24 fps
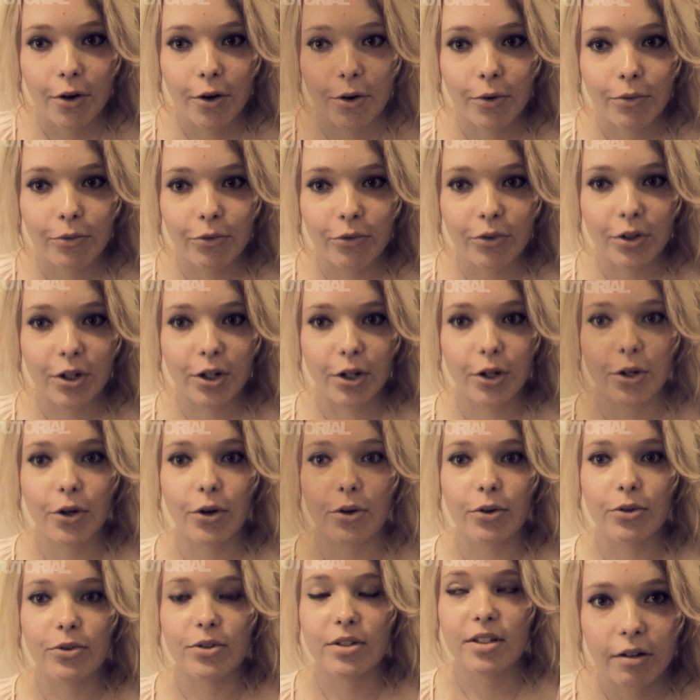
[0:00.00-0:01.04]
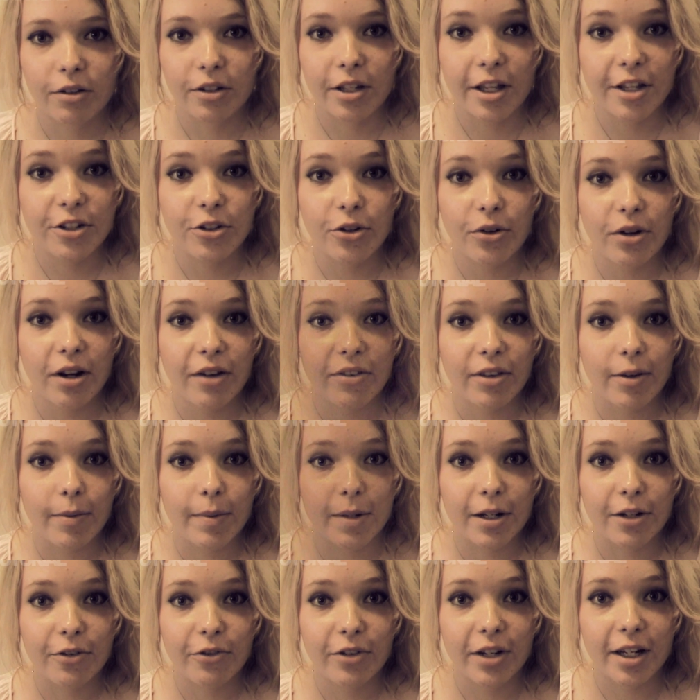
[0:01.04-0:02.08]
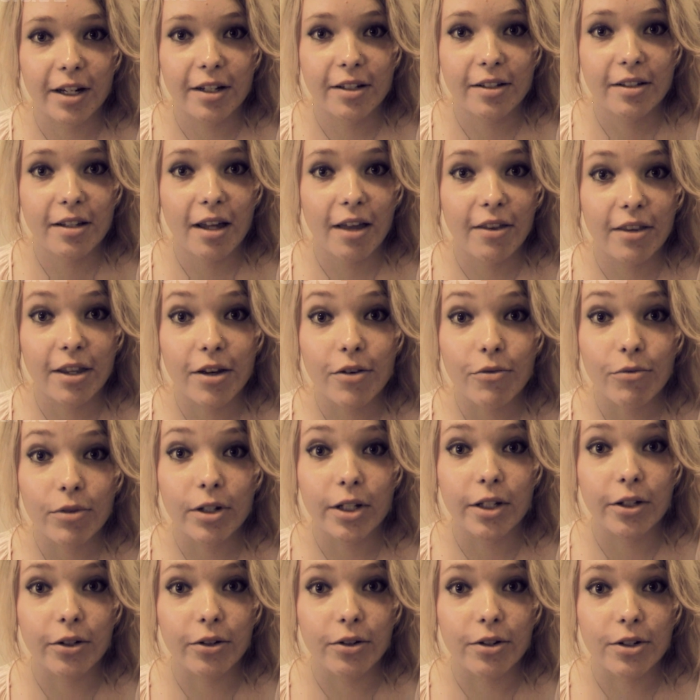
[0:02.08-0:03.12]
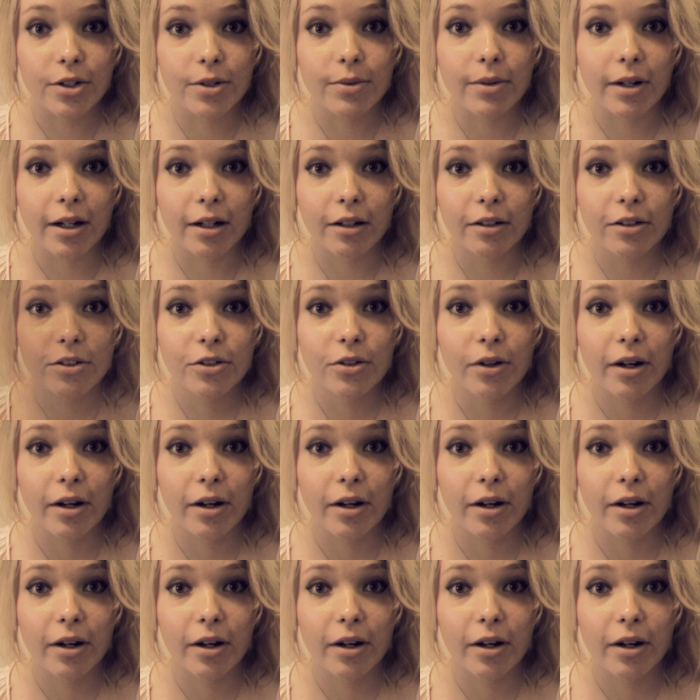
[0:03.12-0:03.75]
videos that don't have that many effects, and they're really good as well.